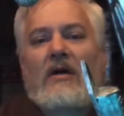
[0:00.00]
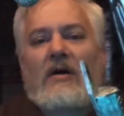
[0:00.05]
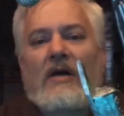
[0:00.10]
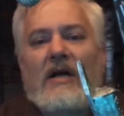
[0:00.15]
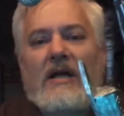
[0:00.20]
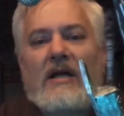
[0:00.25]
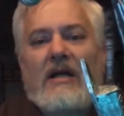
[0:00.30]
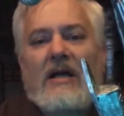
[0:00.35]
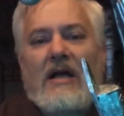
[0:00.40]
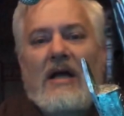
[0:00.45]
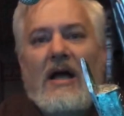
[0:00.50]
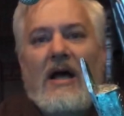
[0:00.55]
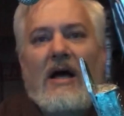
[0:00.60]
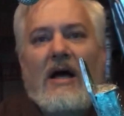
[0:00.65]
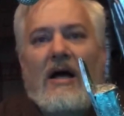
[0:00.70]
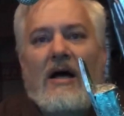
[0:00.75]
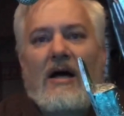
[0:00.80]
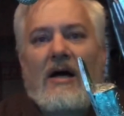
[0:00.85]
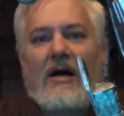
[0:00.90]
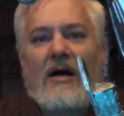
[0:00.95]
right,
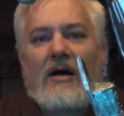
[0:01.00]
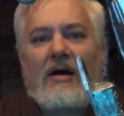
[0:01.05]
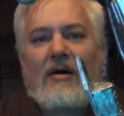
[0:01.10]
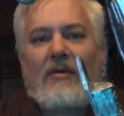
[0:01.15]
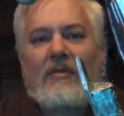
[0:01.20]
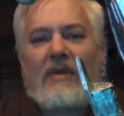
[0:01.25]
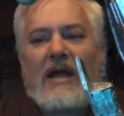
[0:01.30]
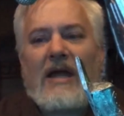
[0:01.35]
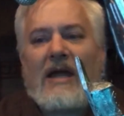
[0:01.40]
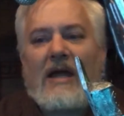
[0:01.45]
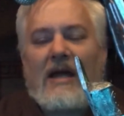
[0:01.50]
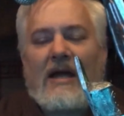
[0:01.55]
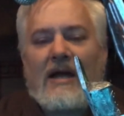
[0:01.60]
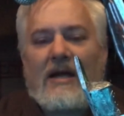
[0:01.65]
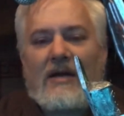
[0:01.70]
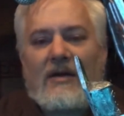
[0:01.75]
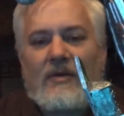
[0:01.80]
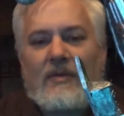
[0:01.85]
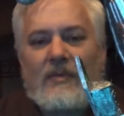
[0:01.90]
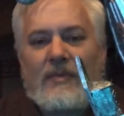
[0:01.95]

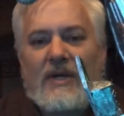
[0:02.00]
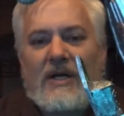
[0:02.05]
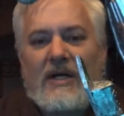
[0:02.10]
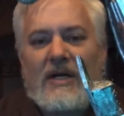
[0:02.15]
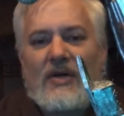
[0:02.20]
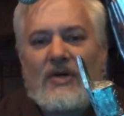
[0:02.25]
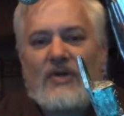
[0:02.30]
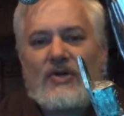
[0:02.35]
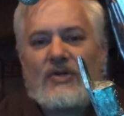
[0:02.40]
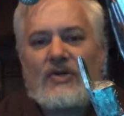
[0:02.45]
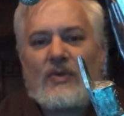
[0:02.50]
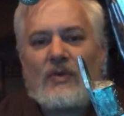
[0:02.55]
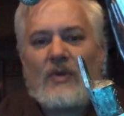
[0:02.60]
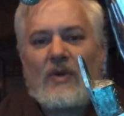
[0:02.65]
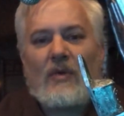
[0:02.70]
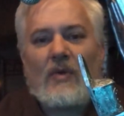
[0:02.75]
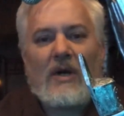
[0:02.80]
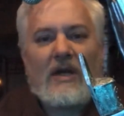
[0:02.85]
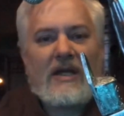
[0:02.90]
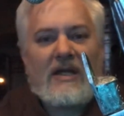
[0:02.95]
and because we
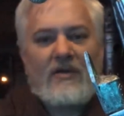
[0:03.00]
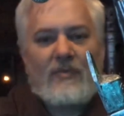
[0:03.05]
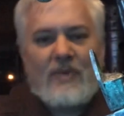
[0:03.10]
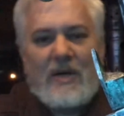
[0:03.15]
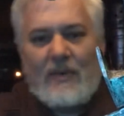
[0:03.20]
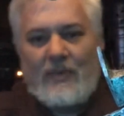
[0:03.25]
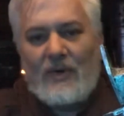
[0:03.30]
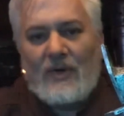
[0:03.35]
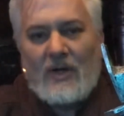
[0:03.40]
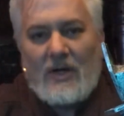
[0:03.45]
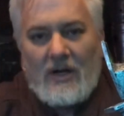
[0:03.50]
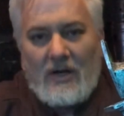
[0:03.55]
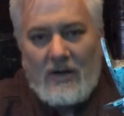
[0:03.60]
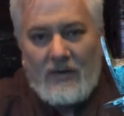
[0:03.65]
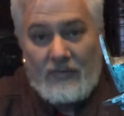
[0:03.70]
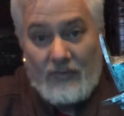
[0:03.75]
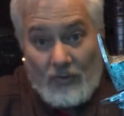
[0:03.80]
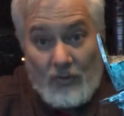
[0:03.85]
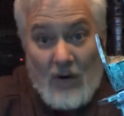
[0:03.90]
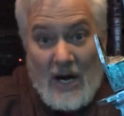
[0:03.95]
want to give people a
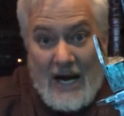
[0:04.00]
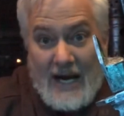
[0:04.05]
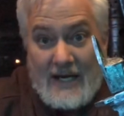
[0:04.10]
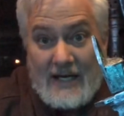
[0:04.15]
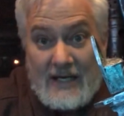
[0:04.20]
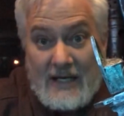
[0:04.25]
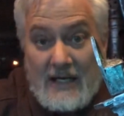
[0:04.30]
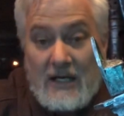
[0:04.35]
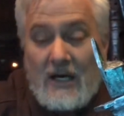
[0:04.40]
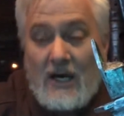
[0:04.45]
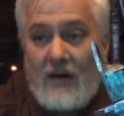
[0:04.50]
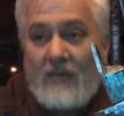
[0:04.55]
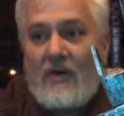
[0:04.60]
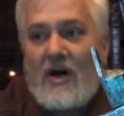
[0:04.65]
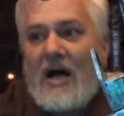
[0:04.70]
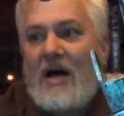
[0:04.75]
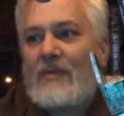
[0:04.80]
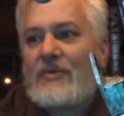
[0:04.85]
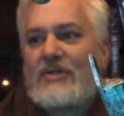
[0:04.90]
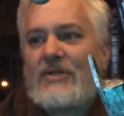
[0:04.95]
variety of
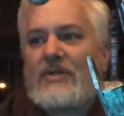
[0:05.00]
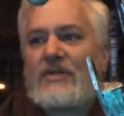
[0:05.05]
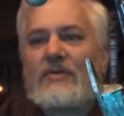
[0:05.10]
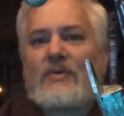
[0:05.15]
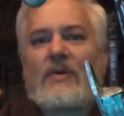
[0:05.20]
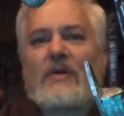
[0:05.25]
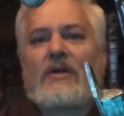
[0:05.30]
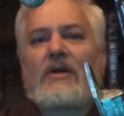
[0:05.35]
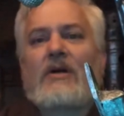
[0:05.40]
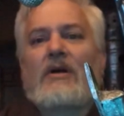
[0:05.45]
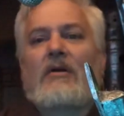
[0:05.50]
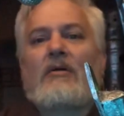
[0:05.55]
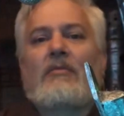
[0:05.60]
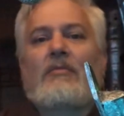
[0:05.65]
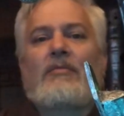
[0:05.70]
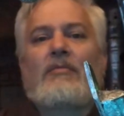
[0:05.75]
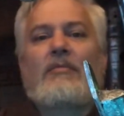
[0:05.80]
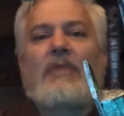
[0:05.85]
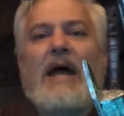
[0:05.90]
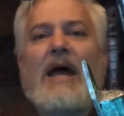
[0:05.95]
options when they're
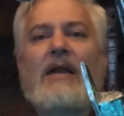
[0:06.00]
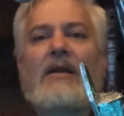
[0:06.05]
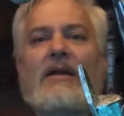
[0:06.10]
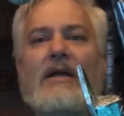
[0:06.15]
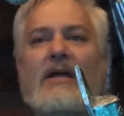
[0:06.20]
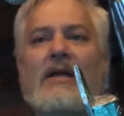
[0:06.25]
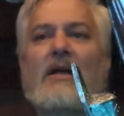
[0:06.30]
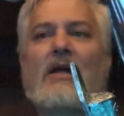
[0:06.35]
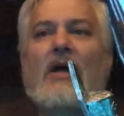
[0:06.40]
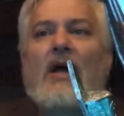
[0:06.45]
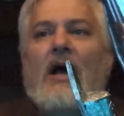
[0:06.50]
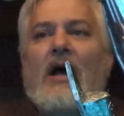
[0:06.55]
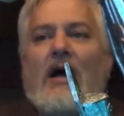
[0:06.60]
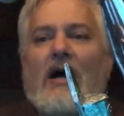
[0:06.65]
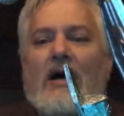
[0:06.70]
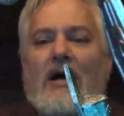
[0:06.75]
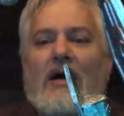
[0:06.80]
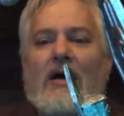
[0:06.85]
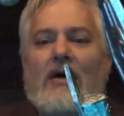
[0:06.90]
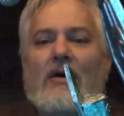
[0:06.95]
battling,
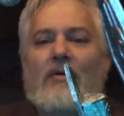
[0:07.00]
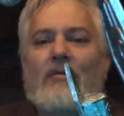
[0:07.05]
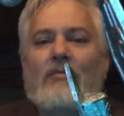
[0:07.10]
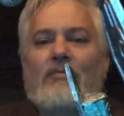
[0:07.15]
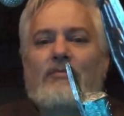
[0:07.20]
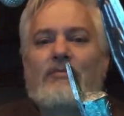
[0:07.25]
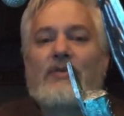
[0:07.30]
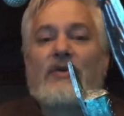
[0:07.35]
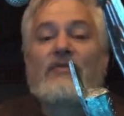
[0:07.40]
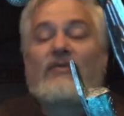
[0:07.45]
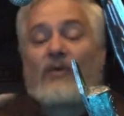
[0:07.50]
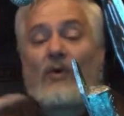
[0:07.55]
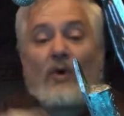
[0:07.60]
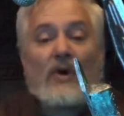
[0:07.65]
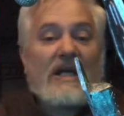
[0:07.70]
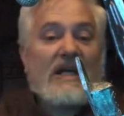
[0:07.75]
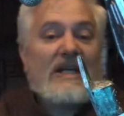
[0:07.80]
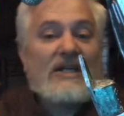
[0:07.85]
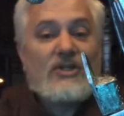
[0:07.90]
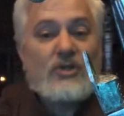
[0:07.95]
before
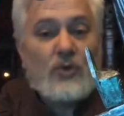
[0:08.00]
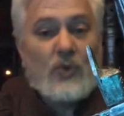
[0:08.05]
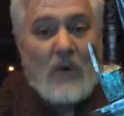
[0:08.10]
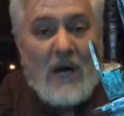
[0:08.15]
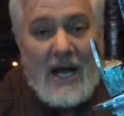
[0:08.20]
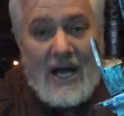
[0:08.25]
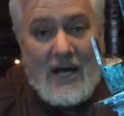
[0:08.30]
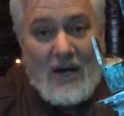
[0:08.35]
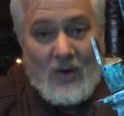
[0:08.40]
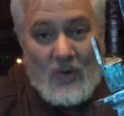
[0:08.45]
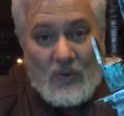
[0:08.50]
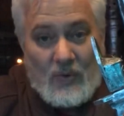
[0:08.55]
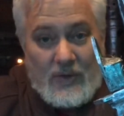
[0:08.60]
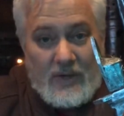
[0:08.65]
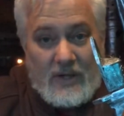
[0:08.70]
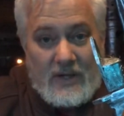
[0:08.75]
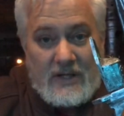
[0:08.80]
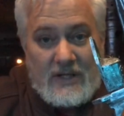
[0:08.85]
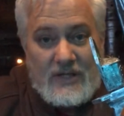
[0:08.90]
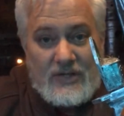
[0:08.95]
each round,
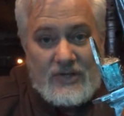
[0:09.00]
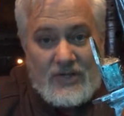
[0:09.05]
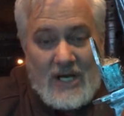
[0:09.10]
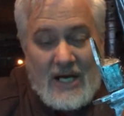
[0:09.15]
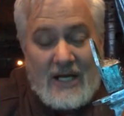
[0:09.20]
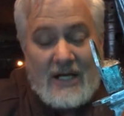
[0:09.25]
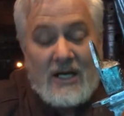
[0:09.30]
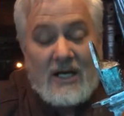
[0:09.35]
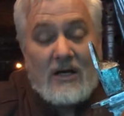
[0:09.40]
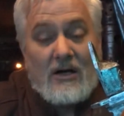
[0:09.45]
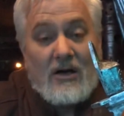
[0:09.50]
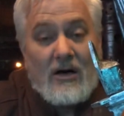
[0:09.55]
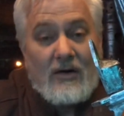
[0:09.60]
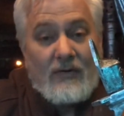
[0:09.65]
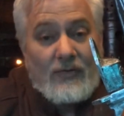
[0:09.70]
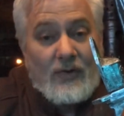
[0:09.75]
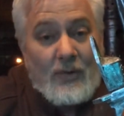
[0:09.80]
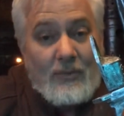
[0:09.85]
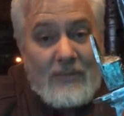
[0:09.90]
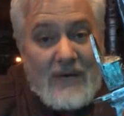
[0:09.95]
each side can call
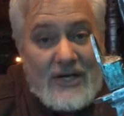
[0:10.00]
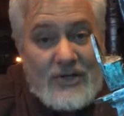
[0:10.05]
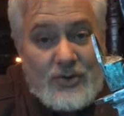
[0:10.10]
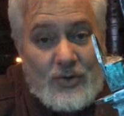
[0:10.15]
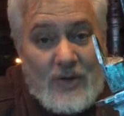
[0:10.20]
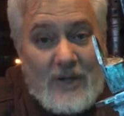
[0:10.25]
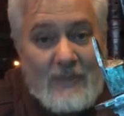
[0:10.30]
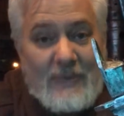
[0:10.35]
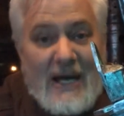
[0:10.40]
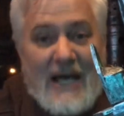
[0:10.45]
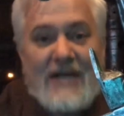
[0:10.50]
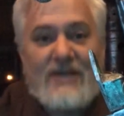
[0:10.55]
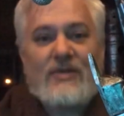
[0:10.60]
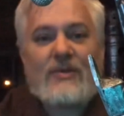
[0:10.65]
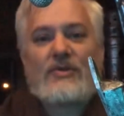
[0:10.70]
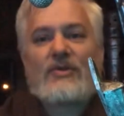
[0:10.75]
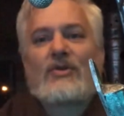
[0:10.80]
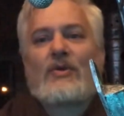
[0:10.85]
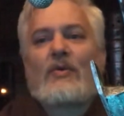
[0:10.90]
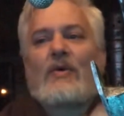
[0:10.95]
for a measuring pass.
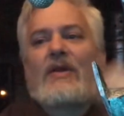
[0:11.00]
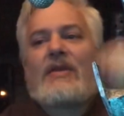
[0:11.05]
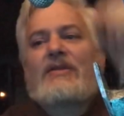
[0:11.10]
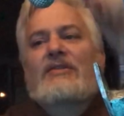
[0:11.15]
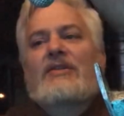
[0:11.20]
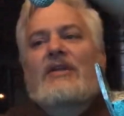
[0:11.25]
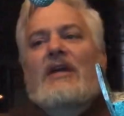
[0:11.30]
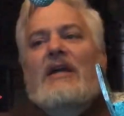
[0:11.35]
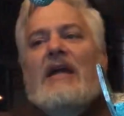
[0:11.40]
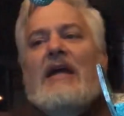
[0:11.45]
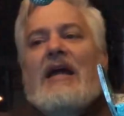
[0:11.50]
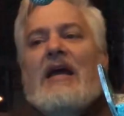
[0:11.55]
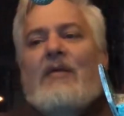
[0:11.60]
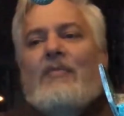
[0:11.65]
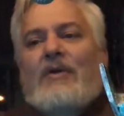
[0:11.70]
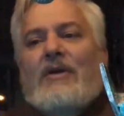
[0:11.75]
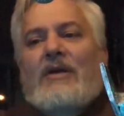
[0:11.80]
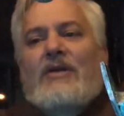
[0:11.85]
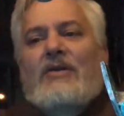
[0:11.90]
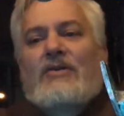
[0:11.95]
And so what's going to
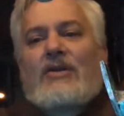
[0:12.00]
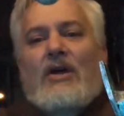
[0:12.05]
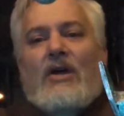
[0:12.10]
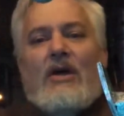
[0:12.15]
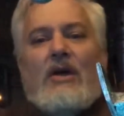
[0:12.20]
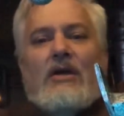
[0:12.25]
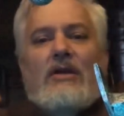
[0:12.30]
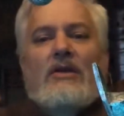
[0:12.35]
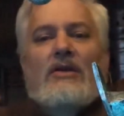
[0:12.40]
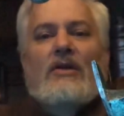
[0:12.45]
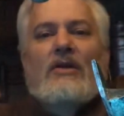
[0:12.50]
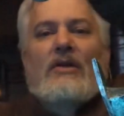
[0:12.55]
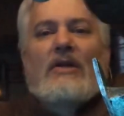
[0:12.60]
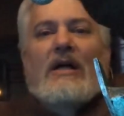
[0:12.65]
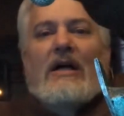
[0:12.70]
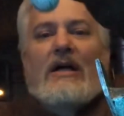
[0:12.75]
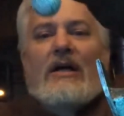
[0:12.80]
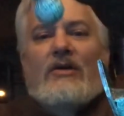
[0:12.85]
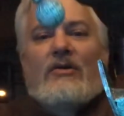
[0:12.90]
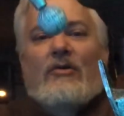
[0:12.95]
happen is
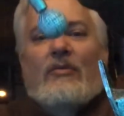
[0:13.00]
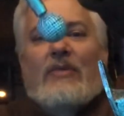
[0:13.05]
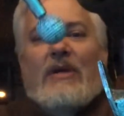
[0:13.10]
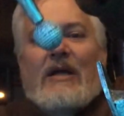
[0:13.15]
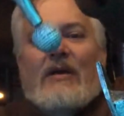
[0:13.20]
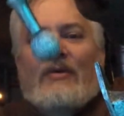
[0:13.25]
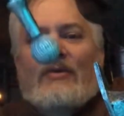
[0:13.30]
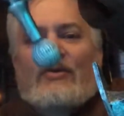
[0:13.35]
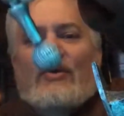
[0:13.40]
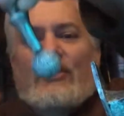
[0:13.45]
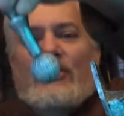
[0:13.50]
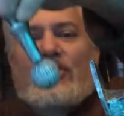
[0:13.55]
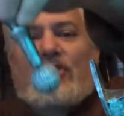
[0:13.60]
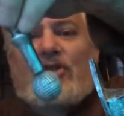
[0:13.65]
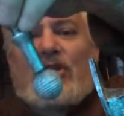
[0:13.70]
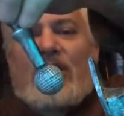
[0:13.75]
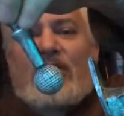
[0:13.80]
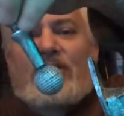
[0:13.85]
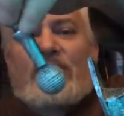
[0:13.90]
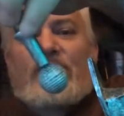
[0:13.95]
you'll be able to adjust